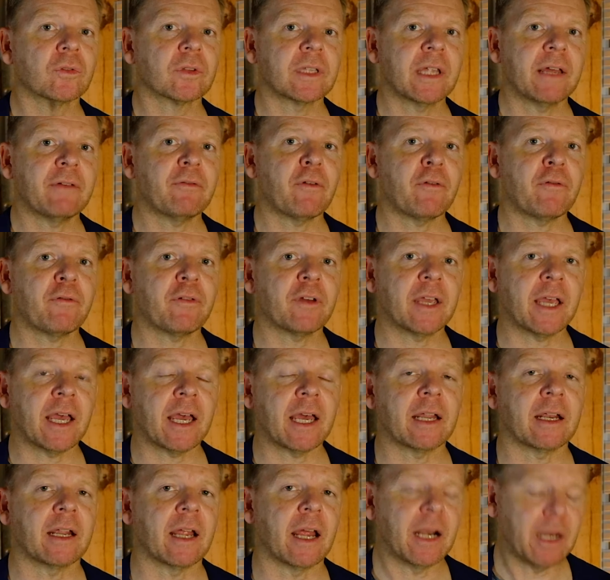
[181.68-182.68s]
never
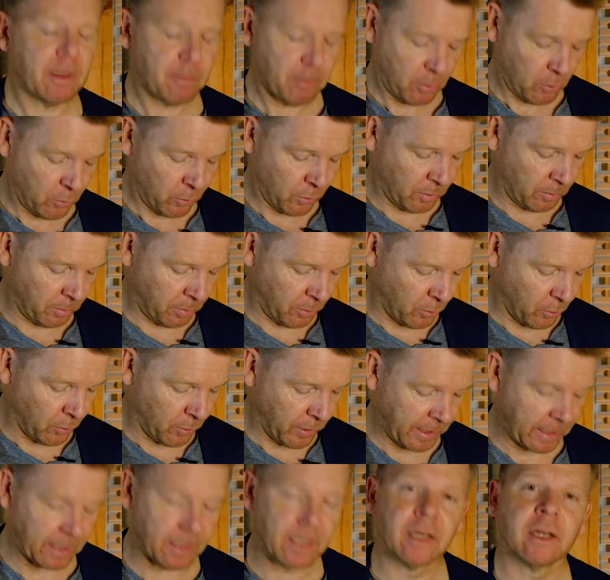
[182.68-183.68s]
forget an important
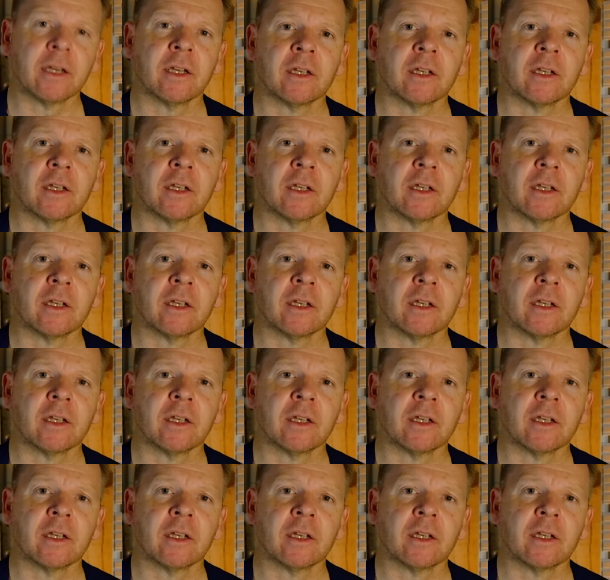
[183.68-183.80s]
point,